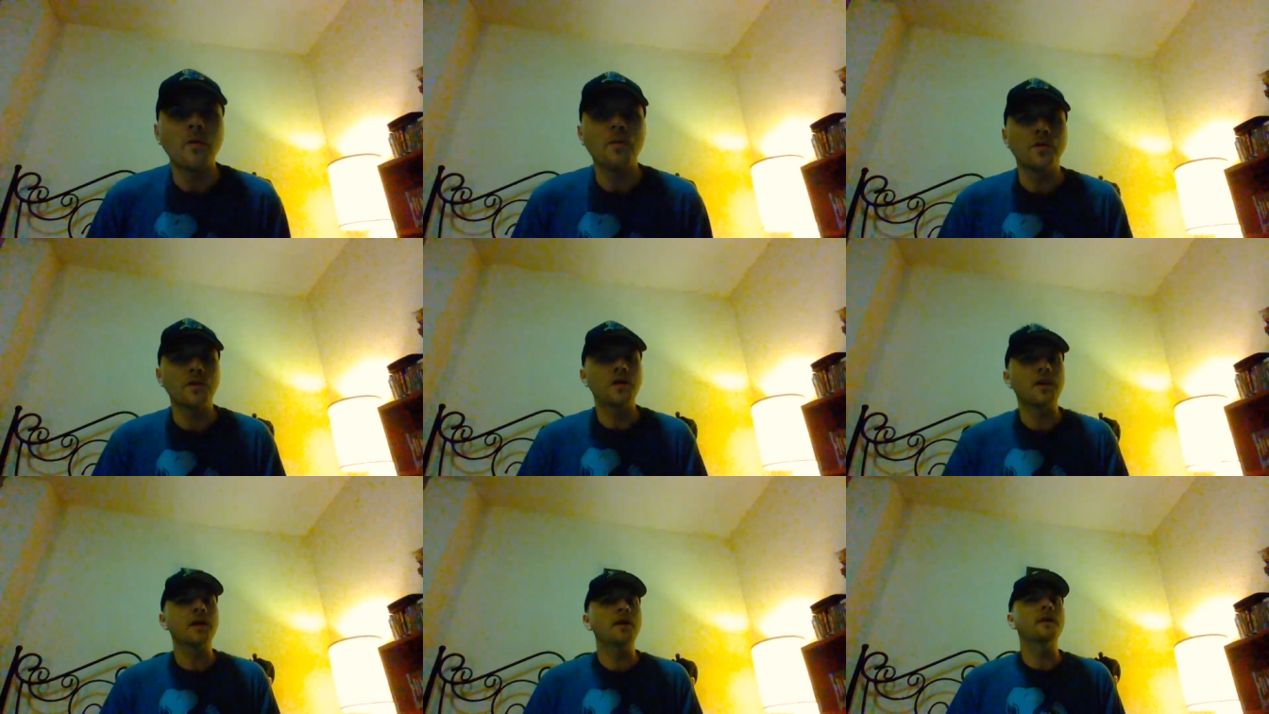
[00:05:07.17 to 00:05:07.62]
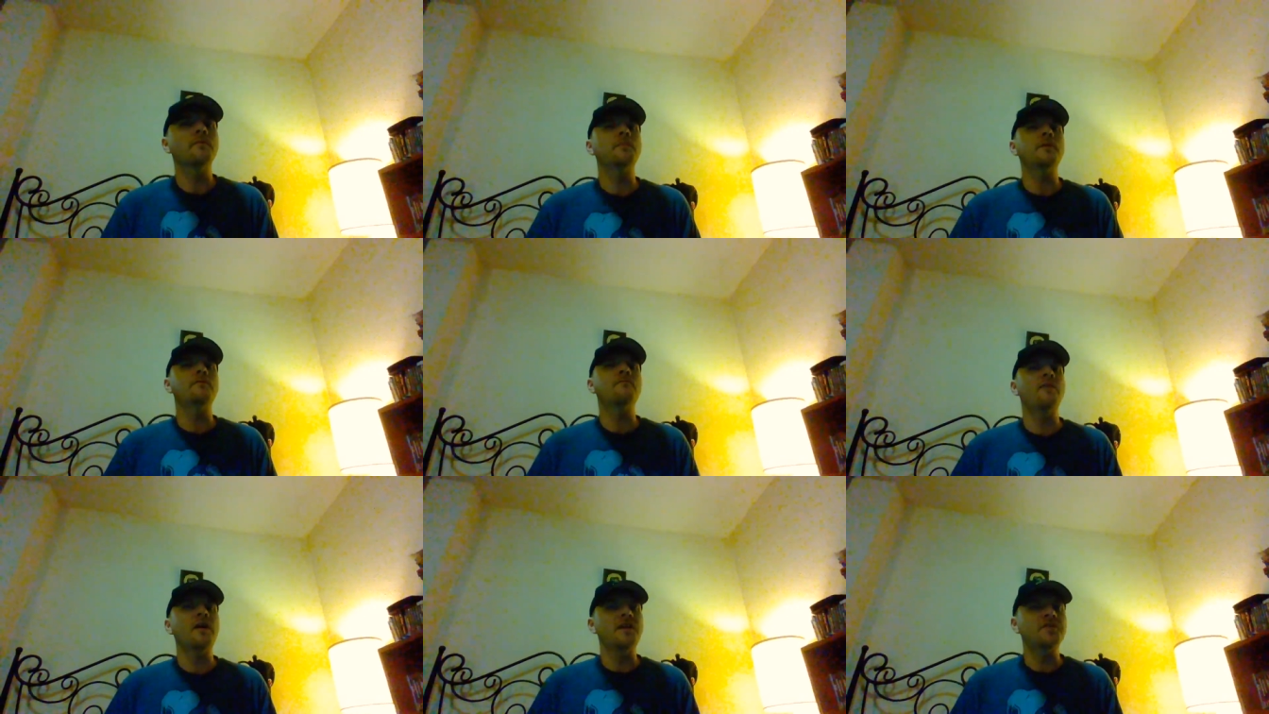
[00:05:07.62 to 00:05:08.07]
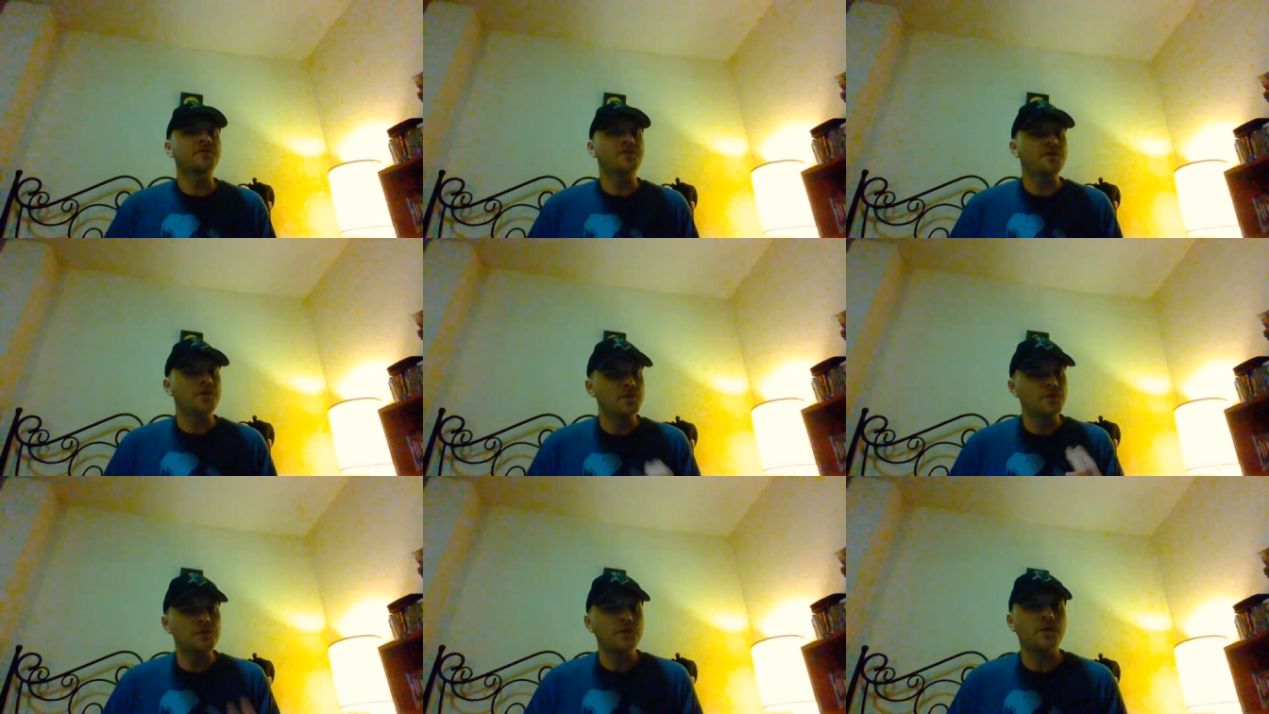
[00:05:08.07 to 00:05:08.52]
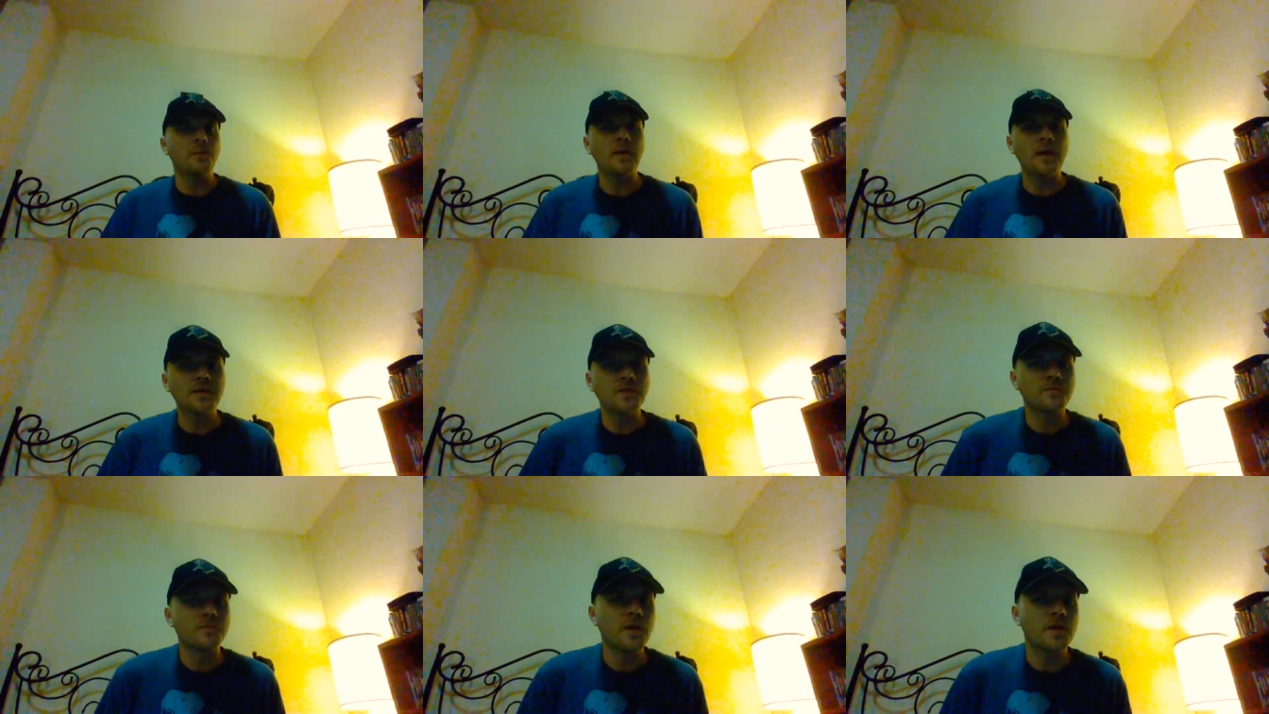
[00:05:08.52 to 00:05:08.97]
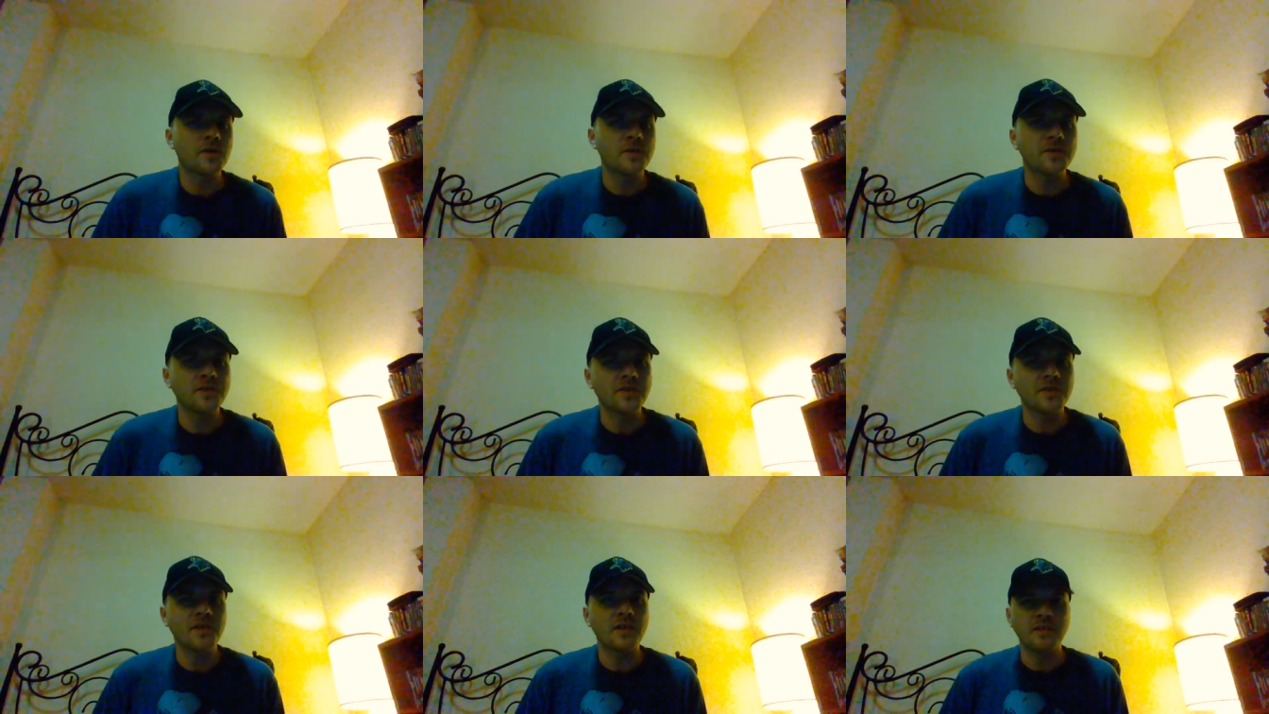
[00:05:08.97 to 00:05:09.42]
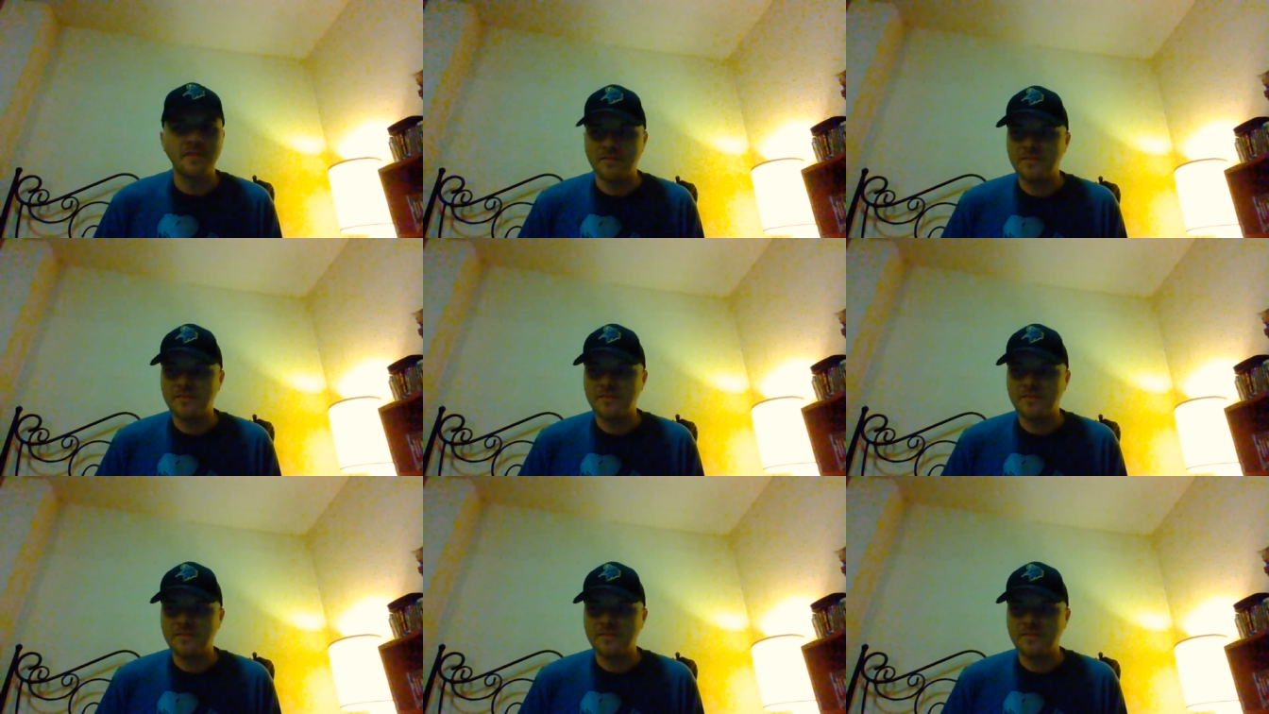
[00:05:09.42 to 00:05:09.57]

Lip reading: Well, they're going to be facing two of the best runners